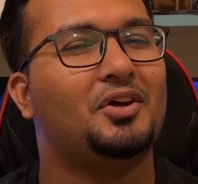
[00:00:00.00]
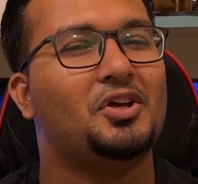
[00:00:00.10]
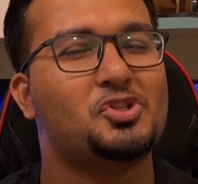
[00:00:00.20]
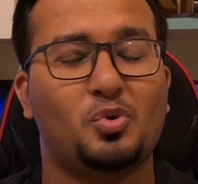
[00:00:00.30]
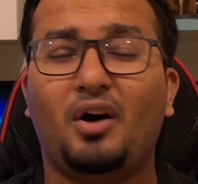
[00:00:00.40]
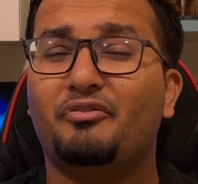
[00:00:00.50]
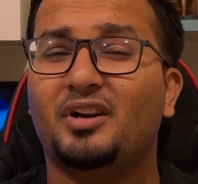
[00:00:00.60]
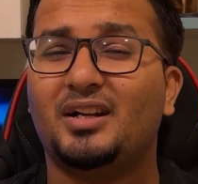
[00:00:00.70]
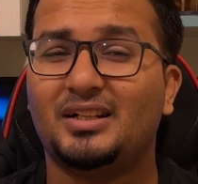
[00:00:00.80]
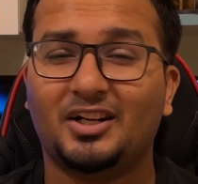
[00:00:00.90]
So after
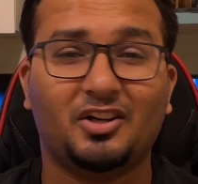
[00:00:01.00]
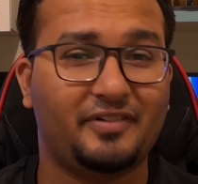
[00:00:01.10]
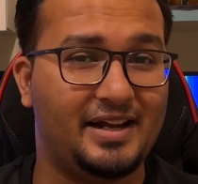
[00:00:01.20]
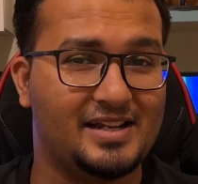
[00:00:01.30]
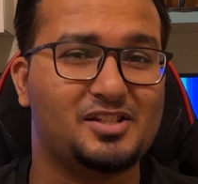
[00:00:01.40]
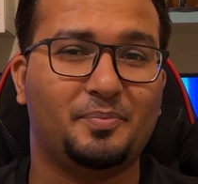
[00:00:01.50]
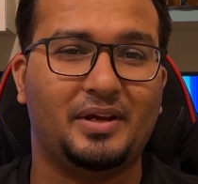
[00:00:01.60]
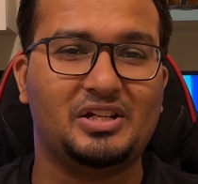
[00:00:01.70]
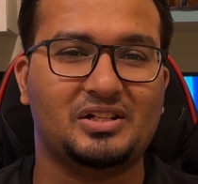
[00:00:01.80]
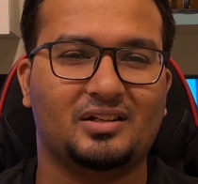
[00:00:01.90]
a ton of
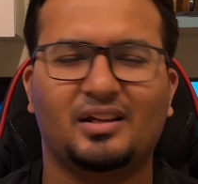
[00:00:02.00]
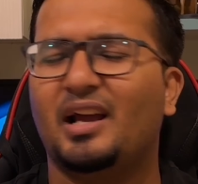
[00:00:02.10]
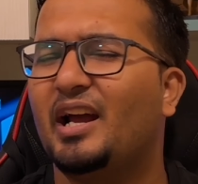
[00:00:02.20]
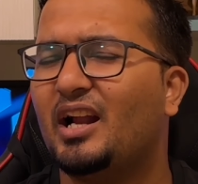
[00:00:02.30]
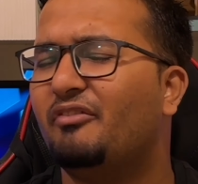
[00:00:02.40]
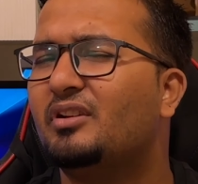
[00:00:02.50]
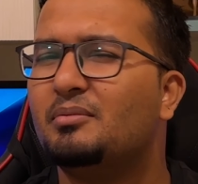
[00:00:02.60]
anticipation and after